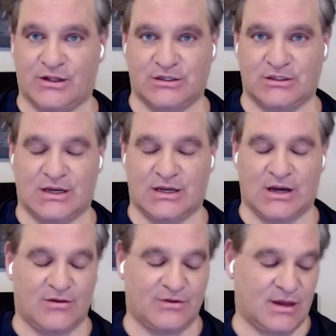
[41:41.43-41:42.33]
to take
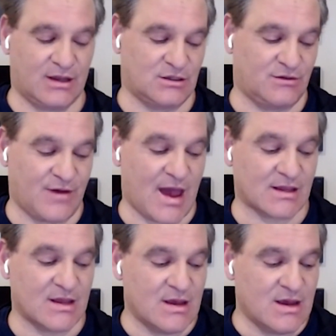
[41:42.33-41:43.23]
care of a kid. So the
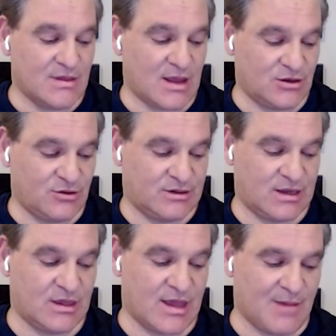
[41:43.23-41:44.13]
fact that you
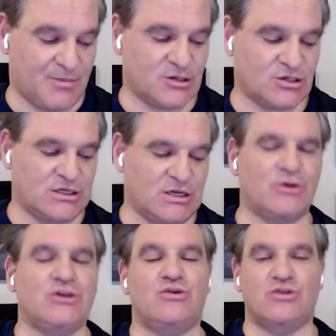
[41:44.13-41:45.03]
did that, but just
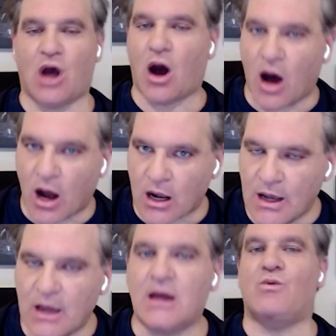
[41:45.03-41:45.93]
hearing you talk
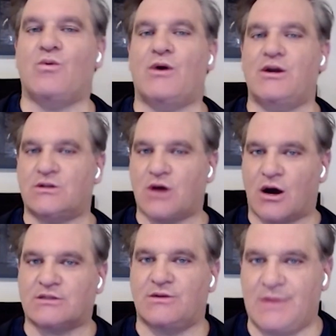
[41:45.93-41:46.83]
and the way you
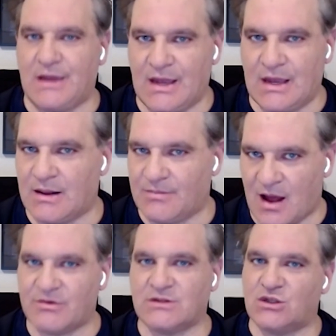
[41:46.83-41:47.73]
talk to me, and then
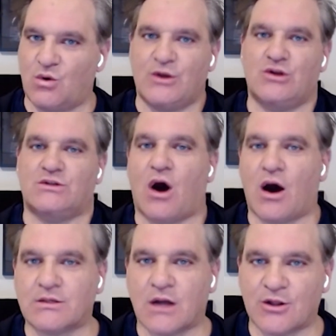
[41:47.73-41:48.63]
obviously the way you
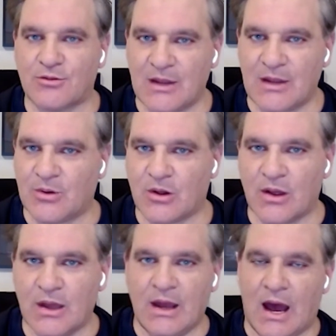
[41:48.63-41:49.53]
talk to other people,
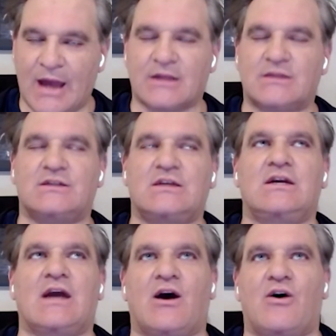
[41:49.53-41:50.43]
I could see
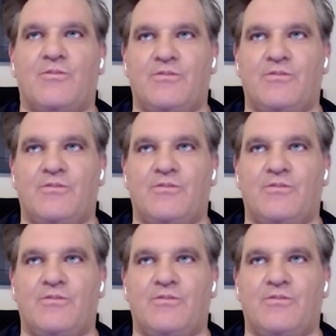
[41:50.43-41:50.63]
how,